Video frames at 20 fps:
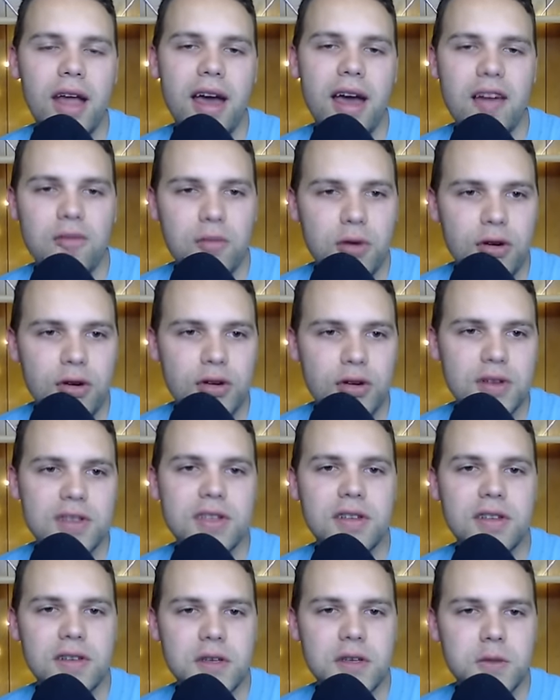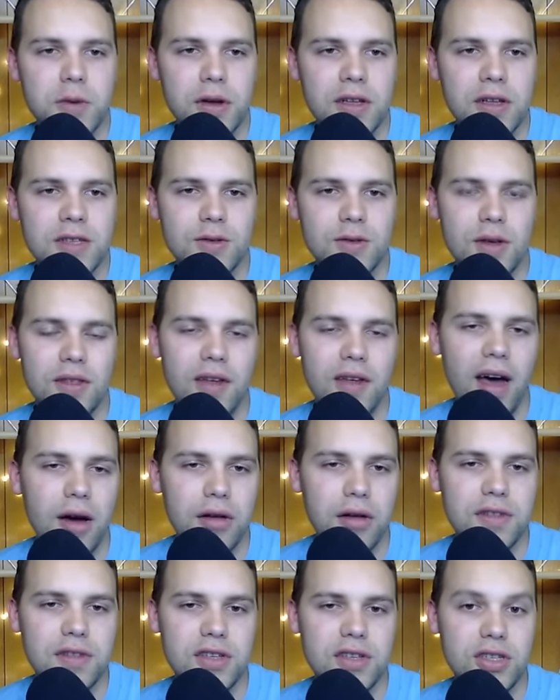have personal experience with
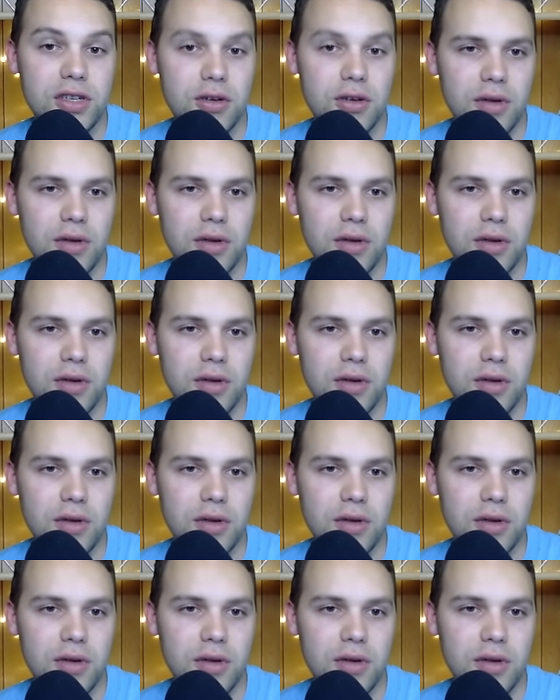out of the Geo